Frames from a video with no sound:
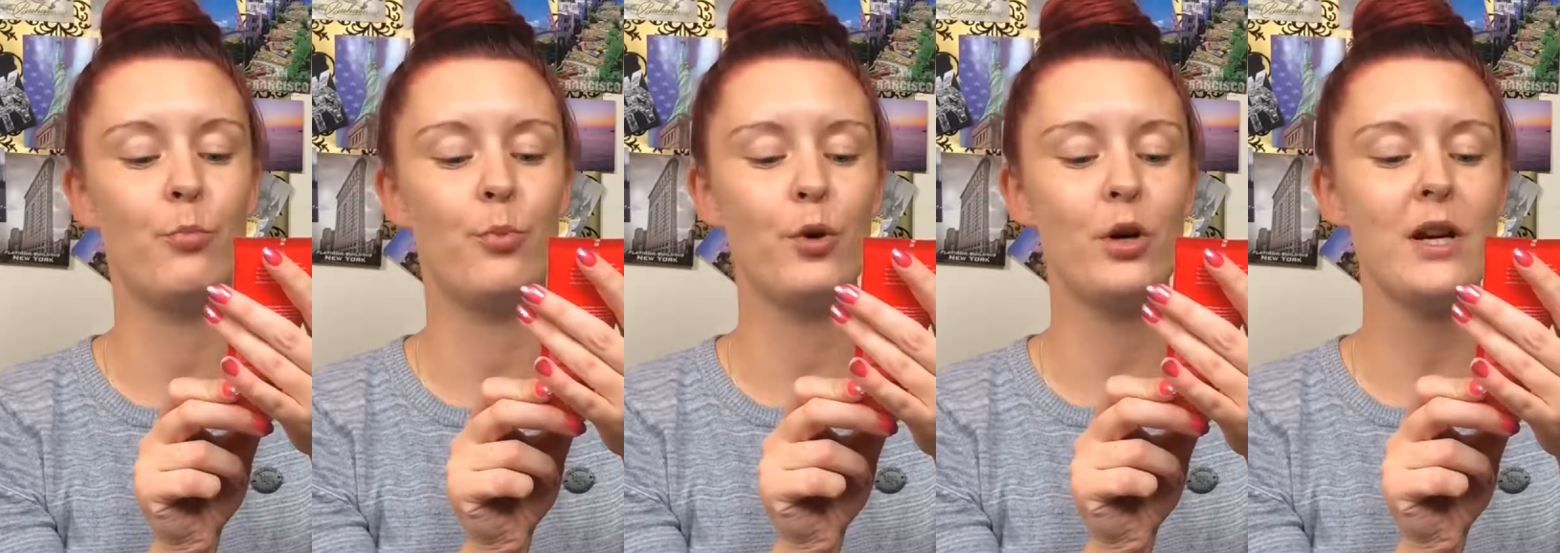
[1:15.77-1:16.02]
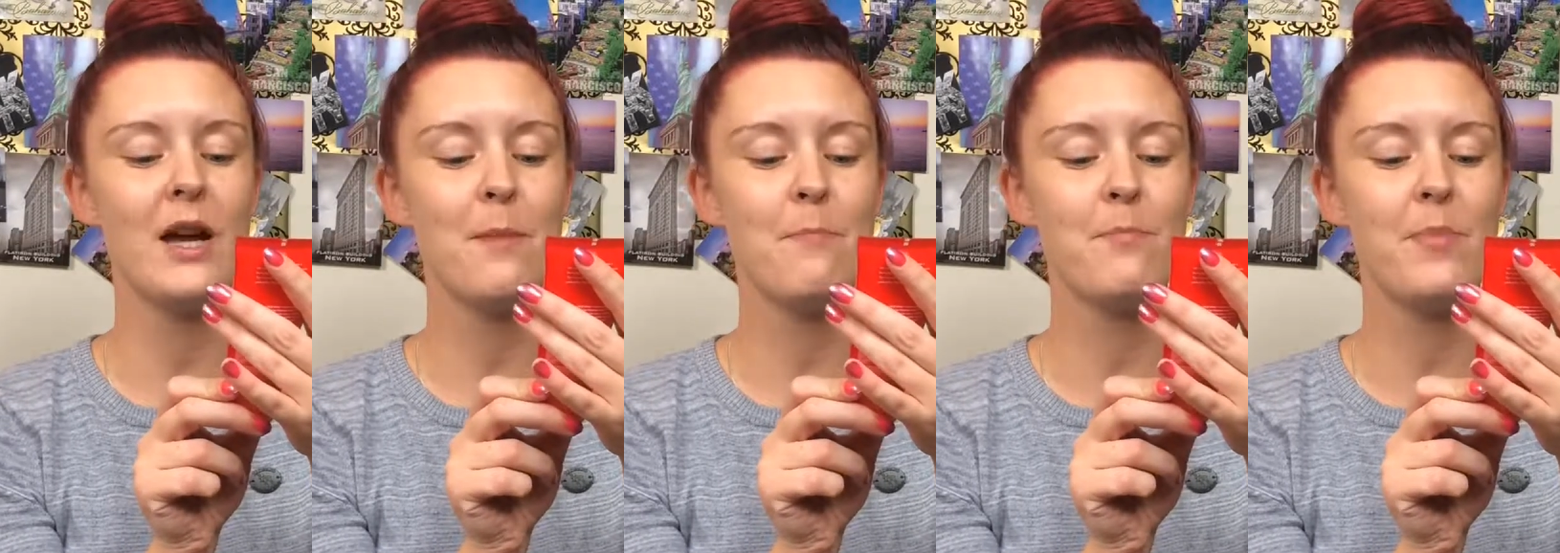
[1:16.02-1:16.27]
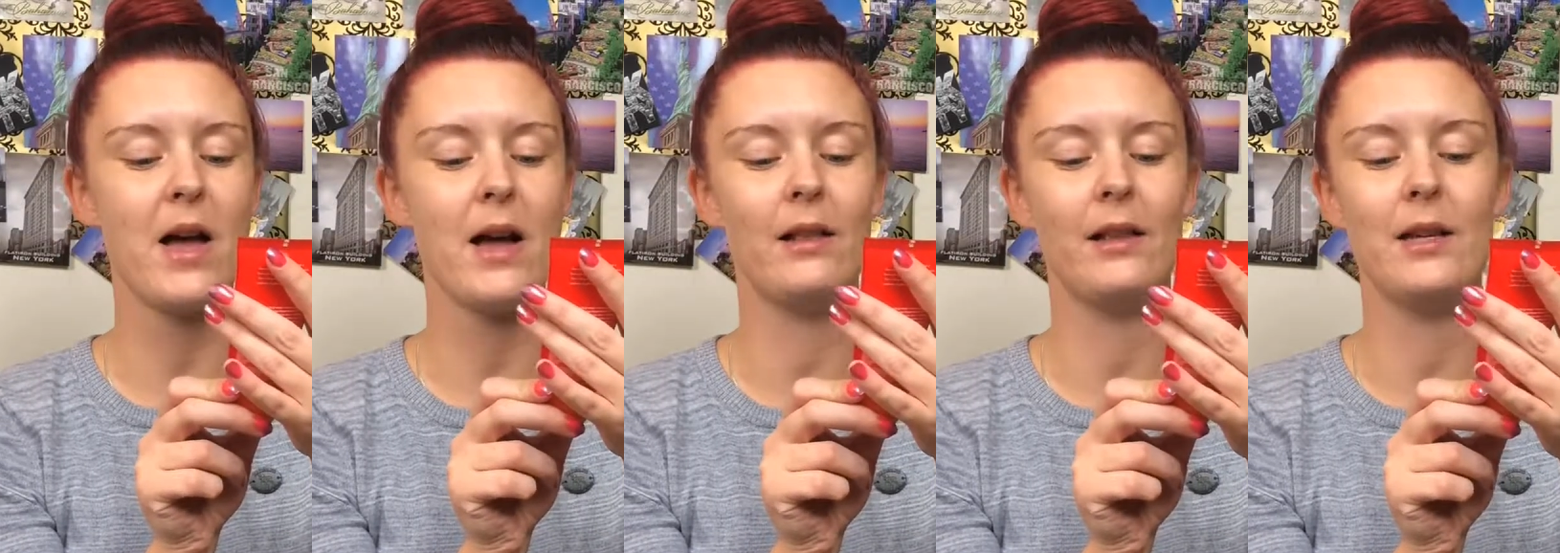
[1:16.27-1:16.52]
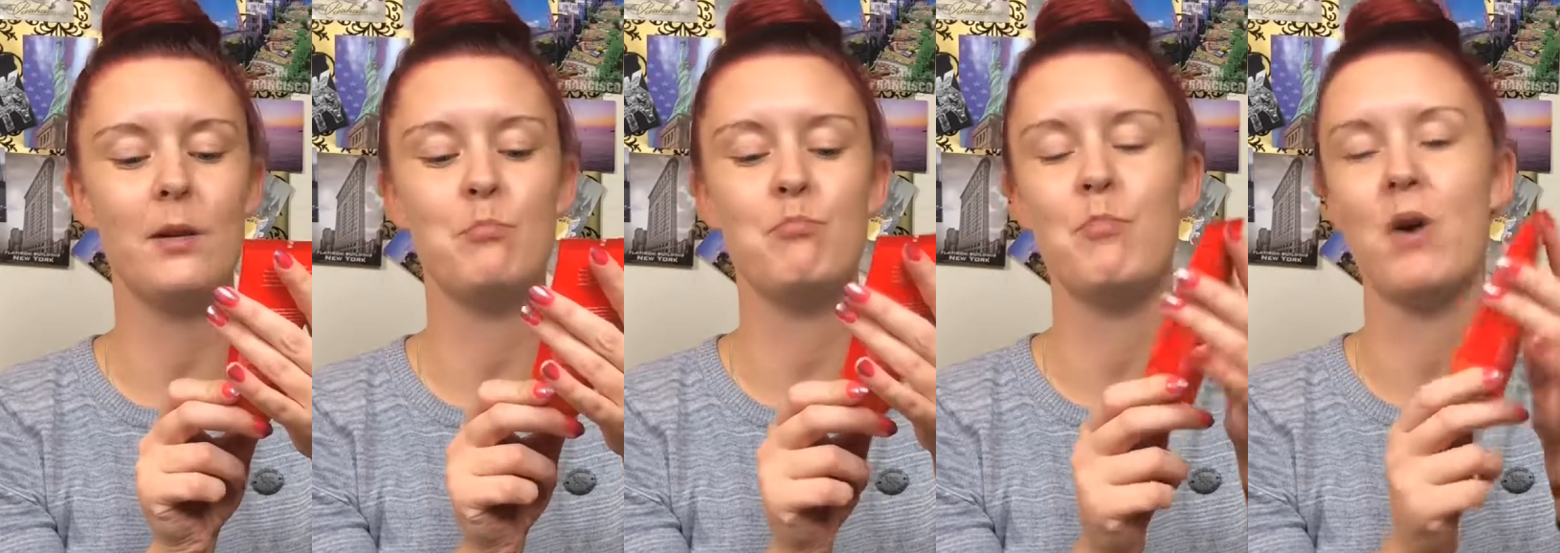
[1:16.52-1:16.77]
Buddha
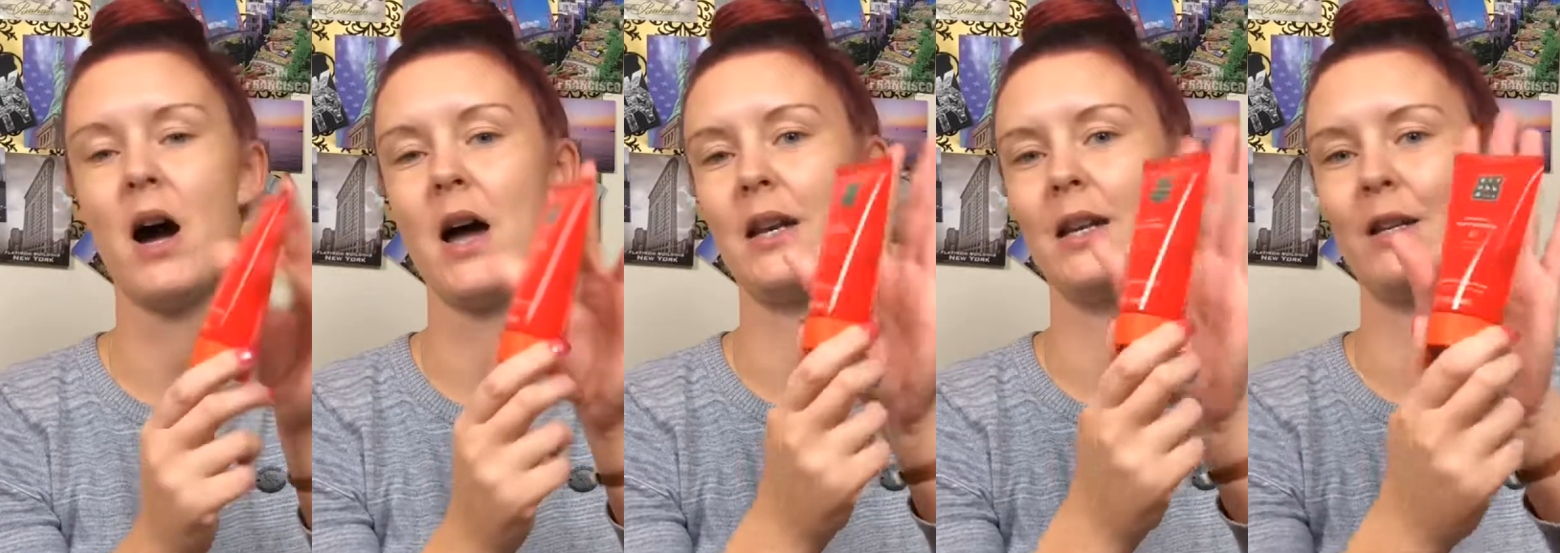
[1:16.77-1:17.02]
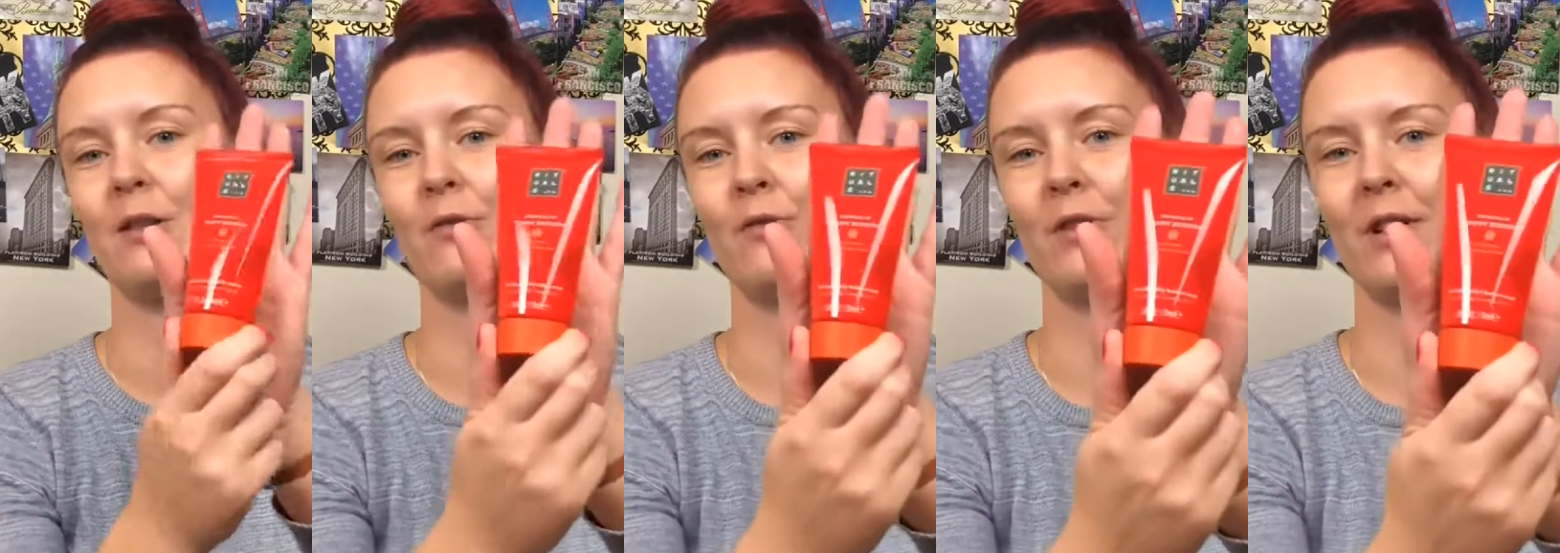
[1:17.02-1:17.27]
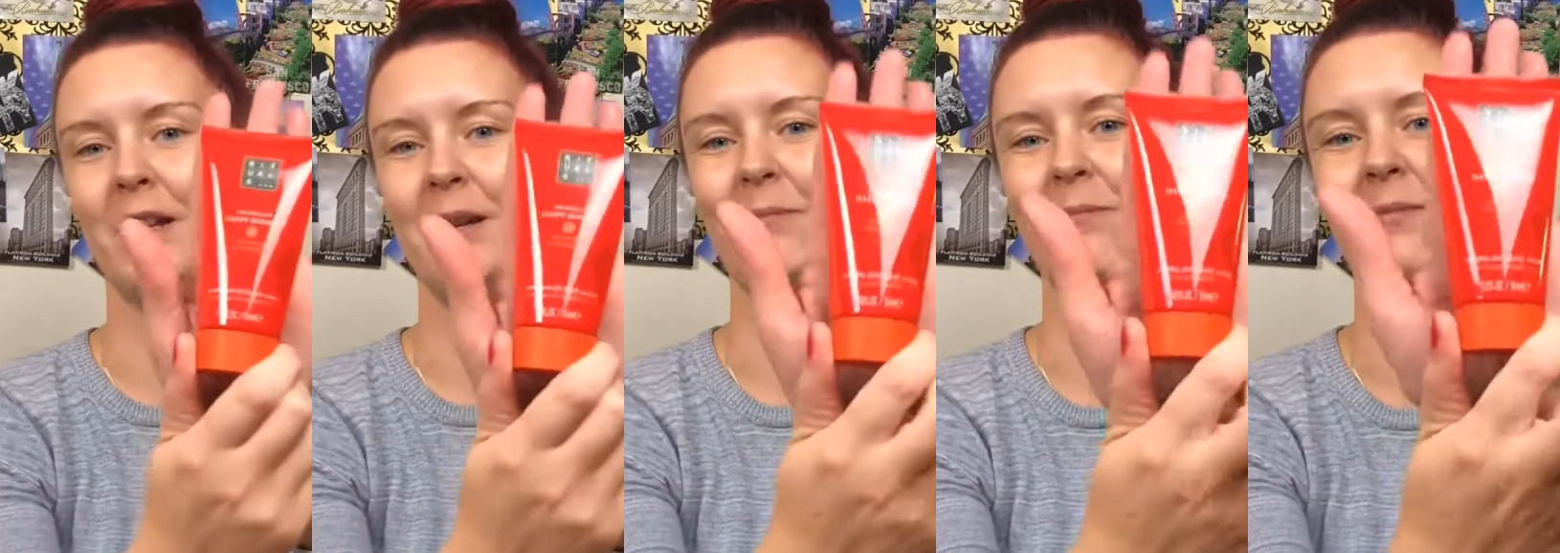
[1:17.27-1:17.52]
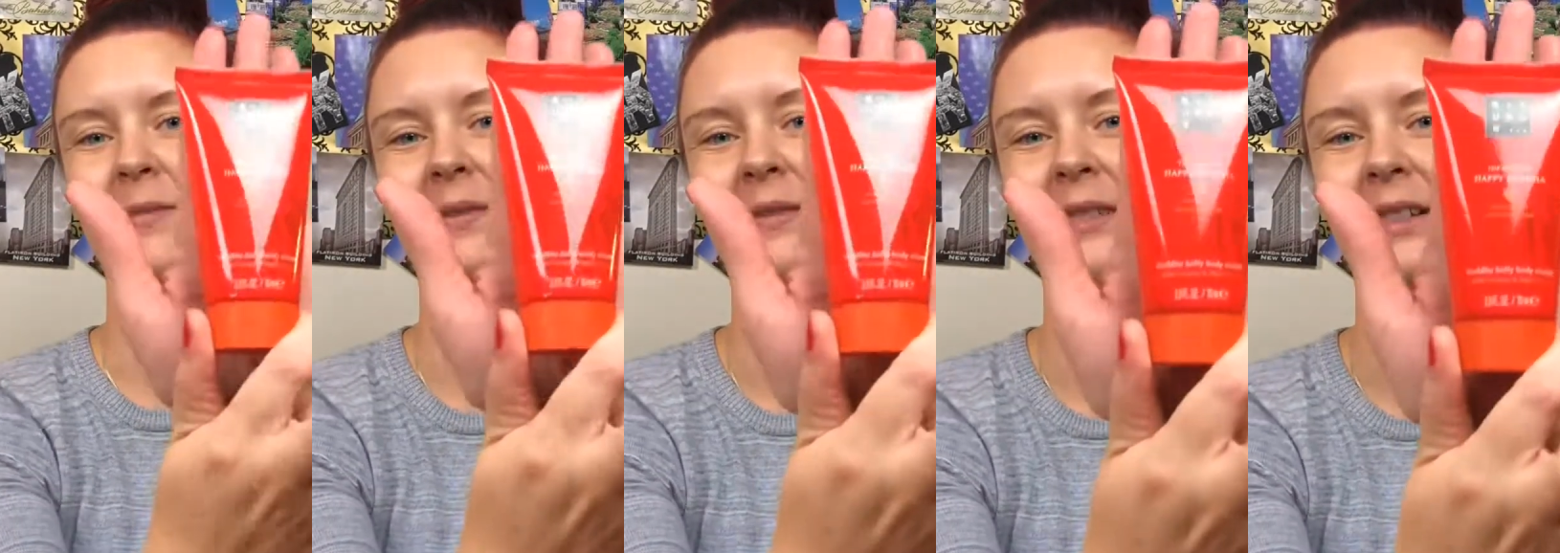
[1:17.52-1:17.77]
Belly Body
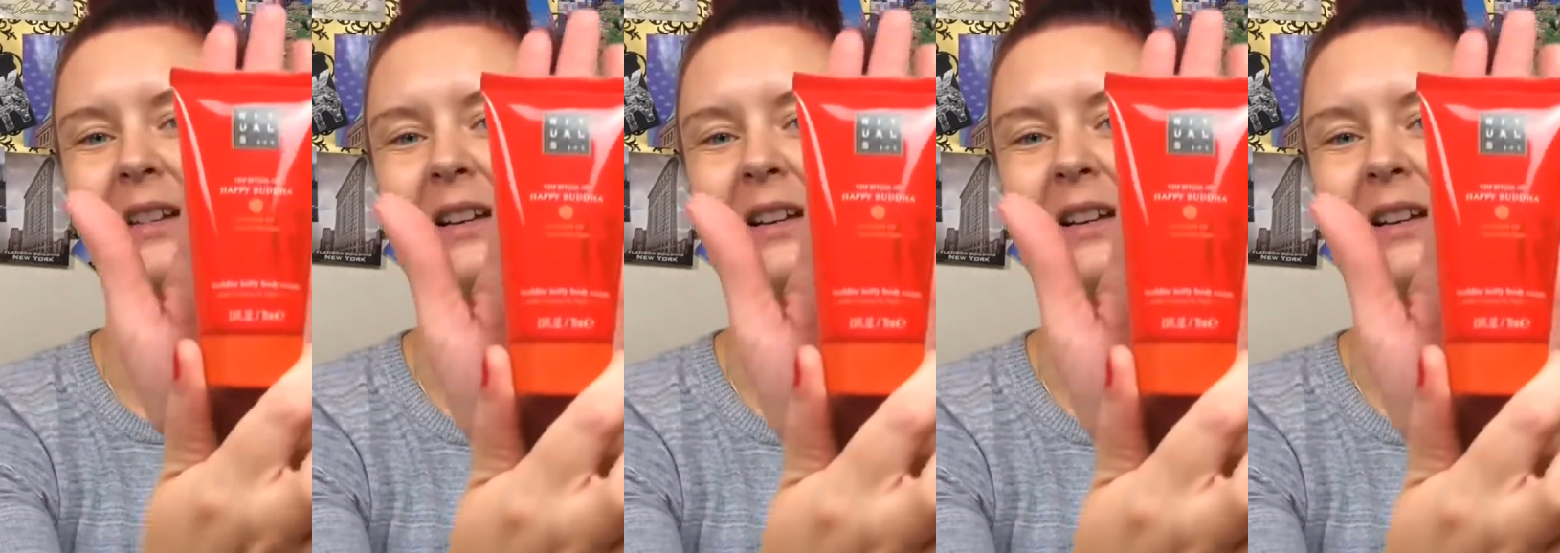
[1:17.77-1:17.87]
Cream.